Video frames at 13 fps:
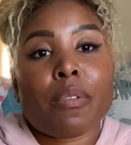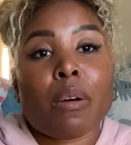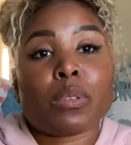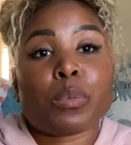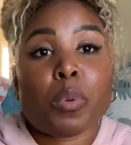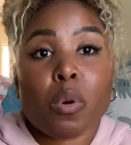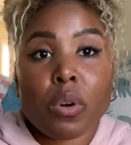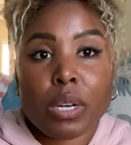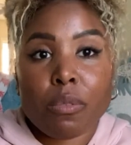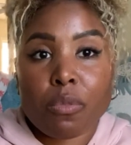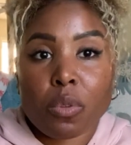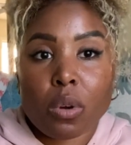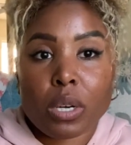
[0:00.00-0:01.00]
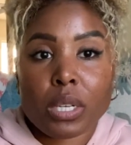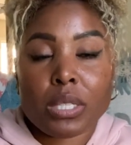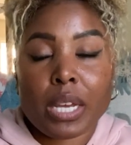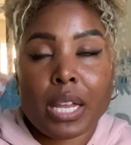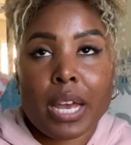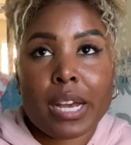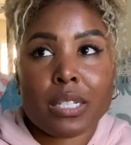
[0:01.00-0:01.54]
I was born in Florida,
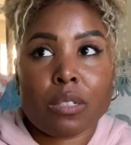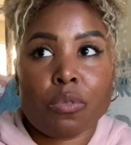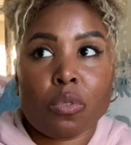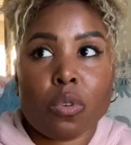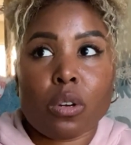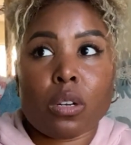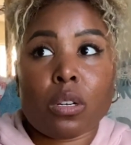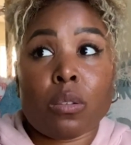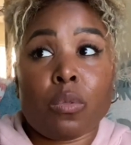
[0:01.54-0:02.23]
Tallahassee, Florida.